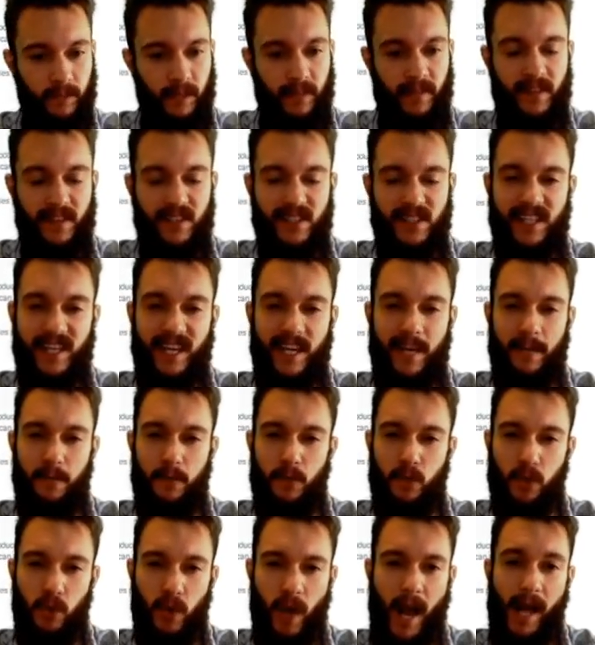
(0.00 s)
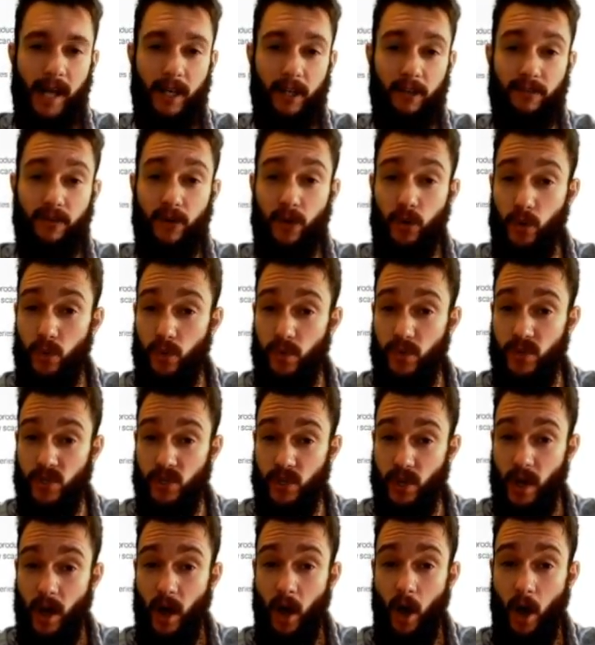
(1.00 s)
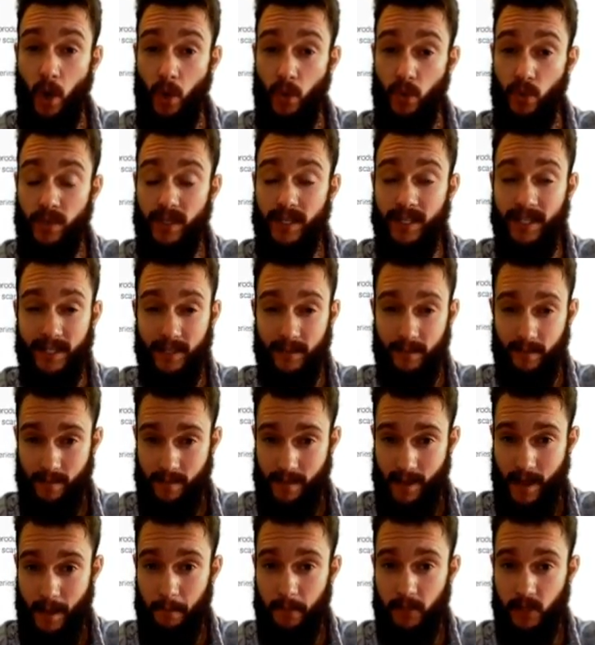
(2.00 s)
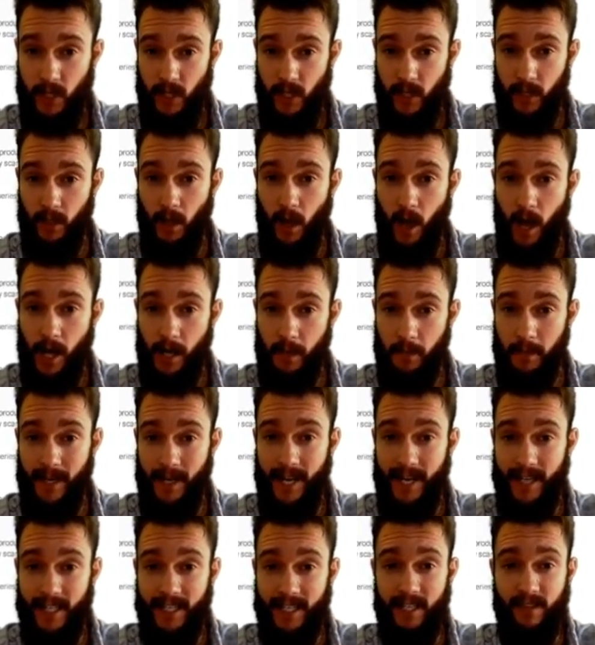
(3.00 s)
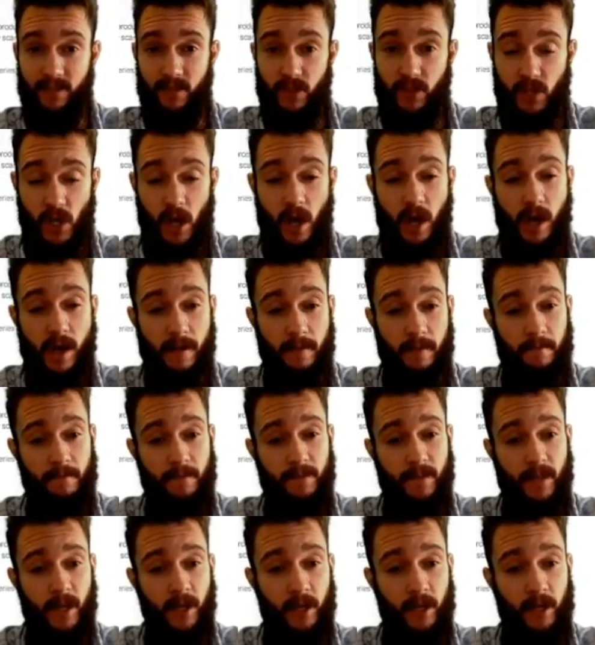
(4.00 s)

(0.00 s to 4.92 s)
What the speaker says: And then to keep track of who is owning that particular item at any given time,